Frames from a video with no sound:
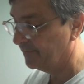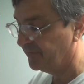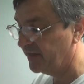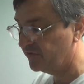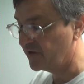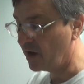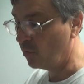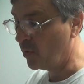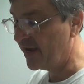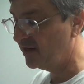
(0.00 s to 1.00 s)
It's not a
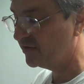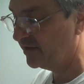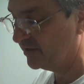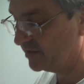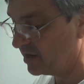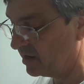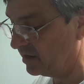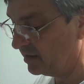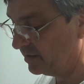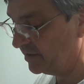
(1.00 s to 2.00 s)
waste. It's not
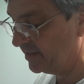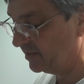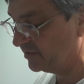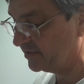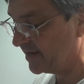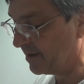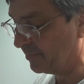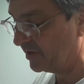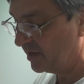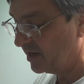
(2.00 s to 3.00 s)
a needless
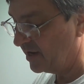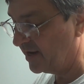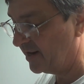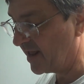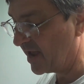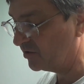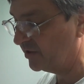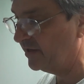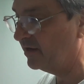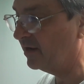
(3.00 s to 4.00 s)
step. And it
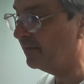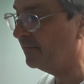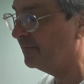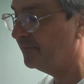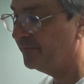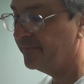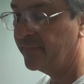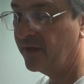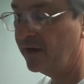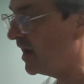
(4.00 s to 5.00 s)
actually
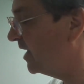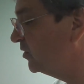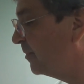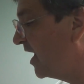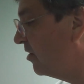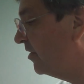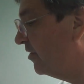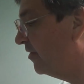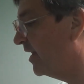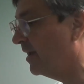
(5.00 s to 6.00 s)
adds power to
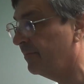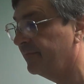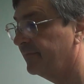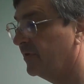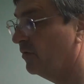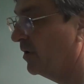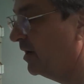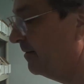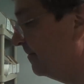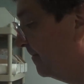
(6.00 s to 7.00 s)
your game. You're right.